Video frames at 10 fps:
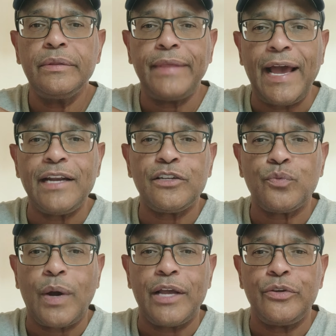that
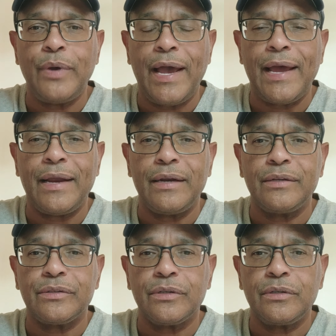is why you
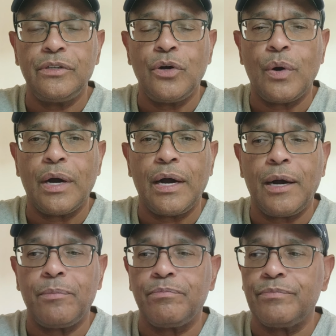had, you
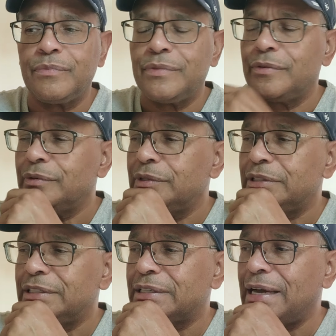know,
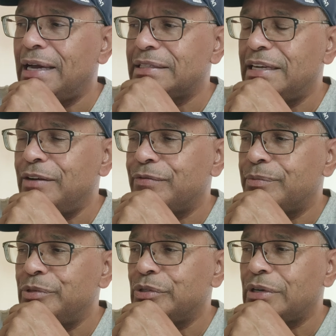what's this guy's name
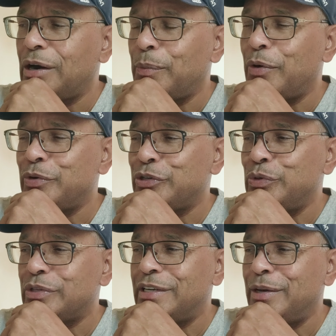from Utah? I'm always
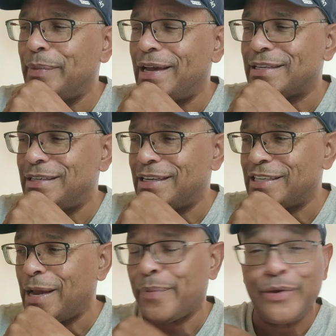using him as an
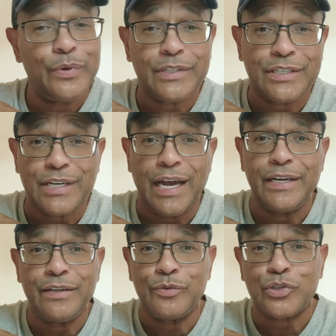example. He went to
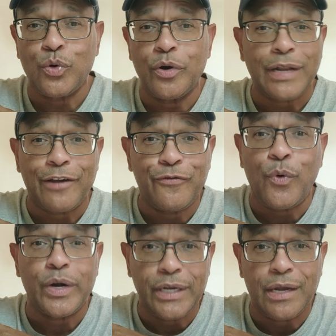China, was scoring like
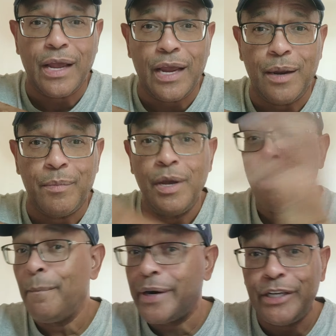40 a game,
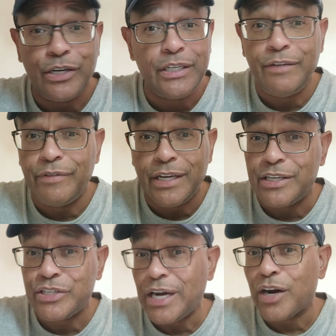but he couldn't even get
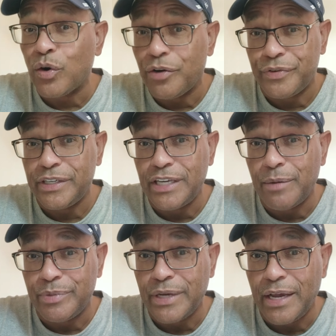his shot off in the
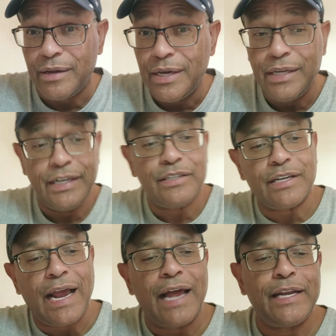NBA. There's
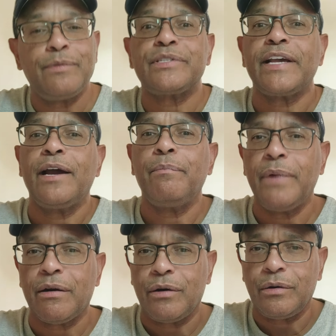a guy named Sam
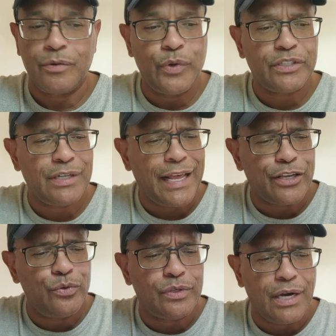Merrill, went to
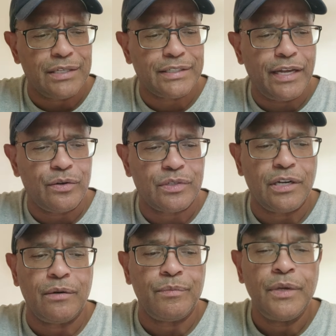like Utah State or
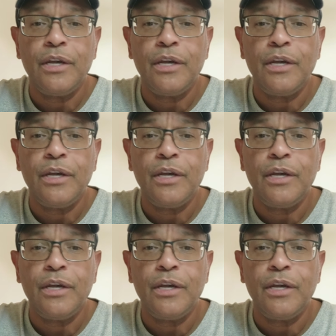something.